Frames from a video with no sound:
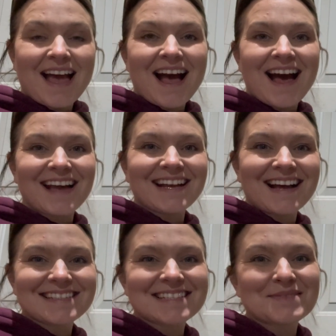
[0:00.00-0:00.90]
Hi
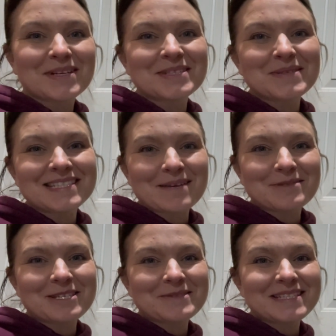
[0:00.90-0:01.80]
guys, it's Rachel with
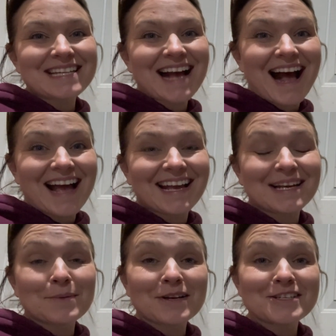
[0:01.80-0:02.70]
WTI,
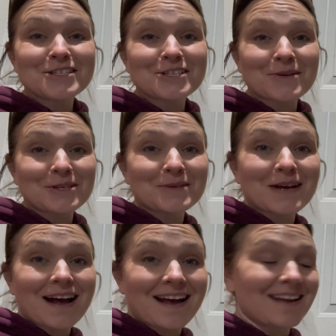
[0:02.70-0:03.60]
and I want to show you
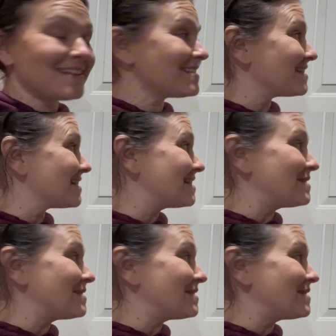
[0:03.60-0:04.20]
guys this